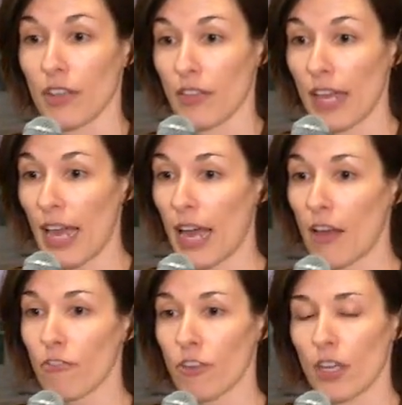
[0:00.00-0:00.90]
They
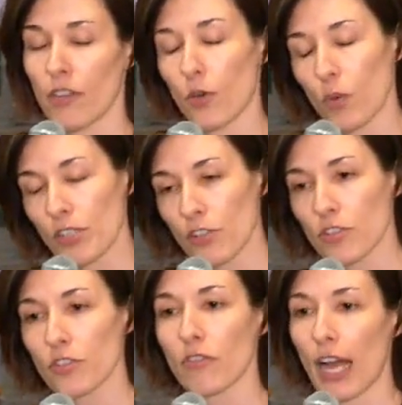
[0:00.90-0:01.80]
have their winter
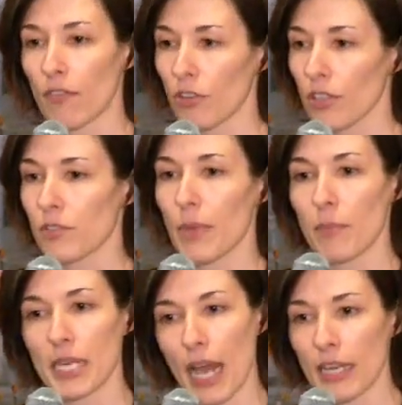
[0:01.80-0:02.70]
survival is
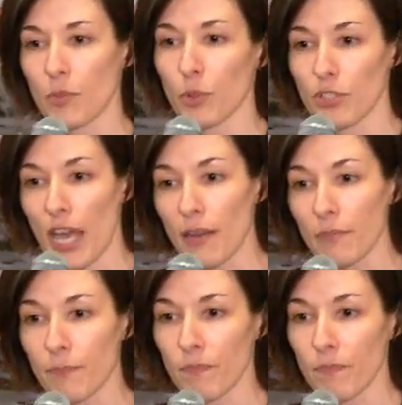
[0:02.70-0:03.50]
maybe 90%.